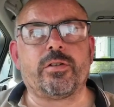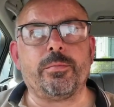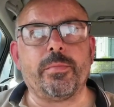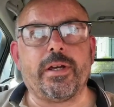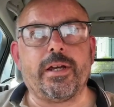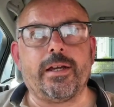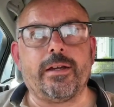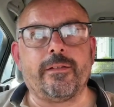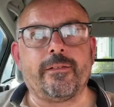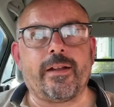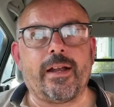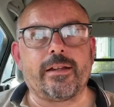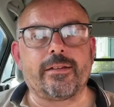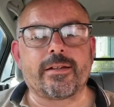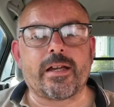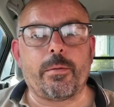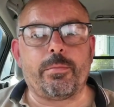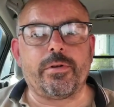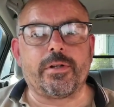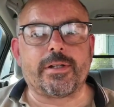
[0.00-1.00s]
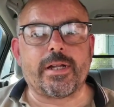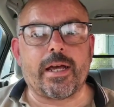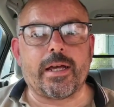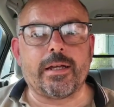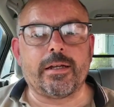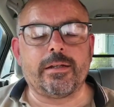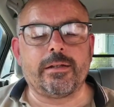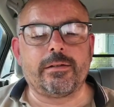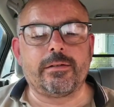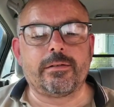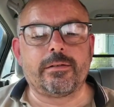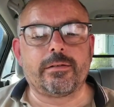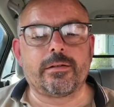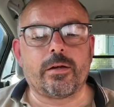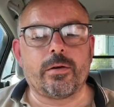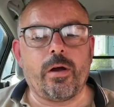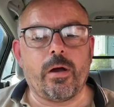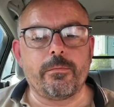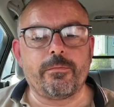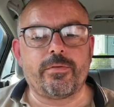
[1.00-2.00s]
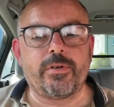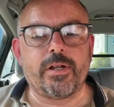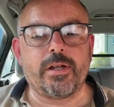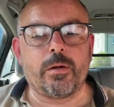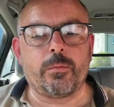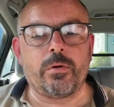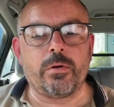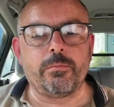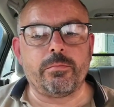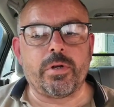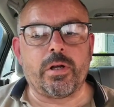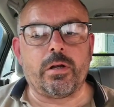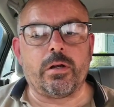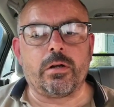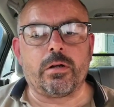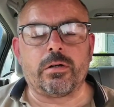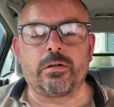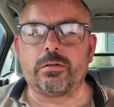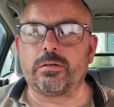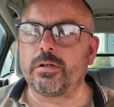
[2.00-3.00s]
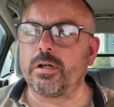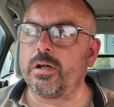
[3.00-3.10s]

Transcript: to me in the next couple of days, so hopefully that won't be long.